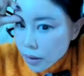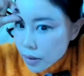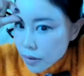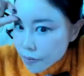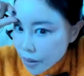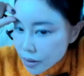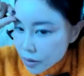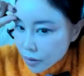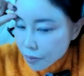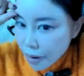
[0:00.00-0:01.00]
This
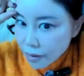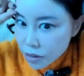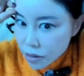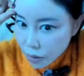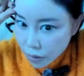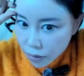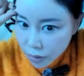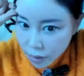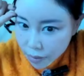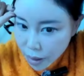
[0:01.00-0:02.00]
muscle,
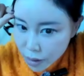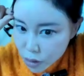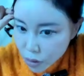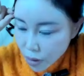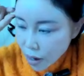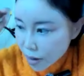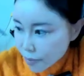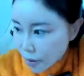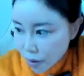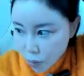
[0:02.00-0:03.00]
macho
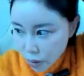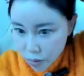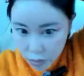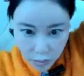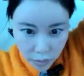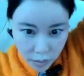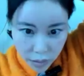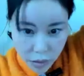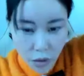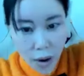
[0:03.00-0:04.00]
eyebrow will
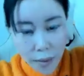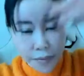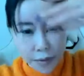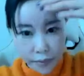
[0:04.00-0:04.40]
show up